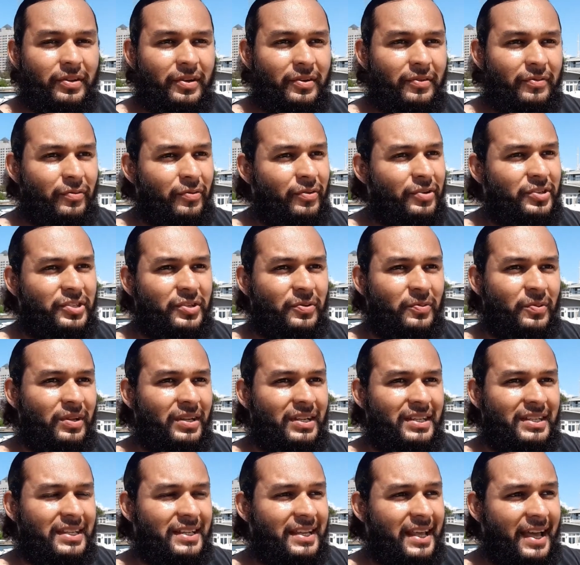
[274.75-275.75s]
Therefore, she
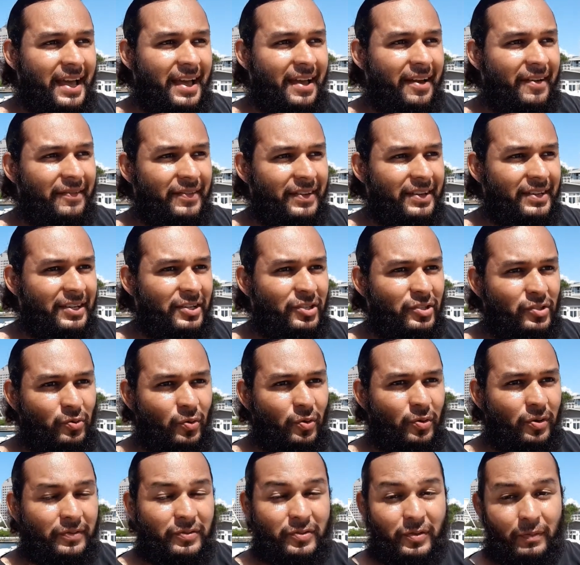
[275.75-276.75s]
really didn't have any
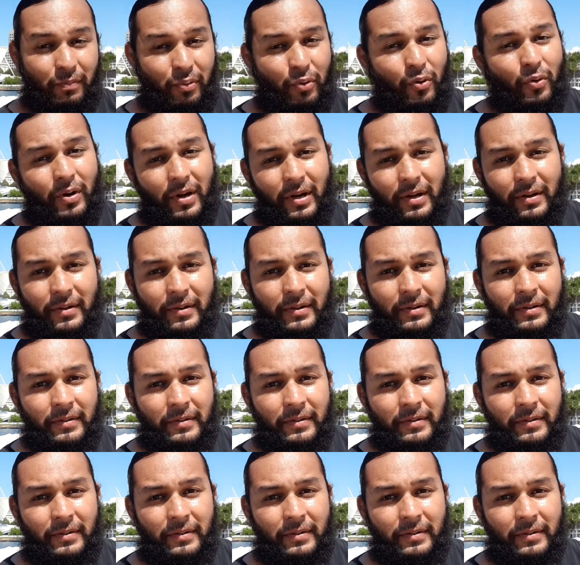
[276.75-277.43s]
sort of support.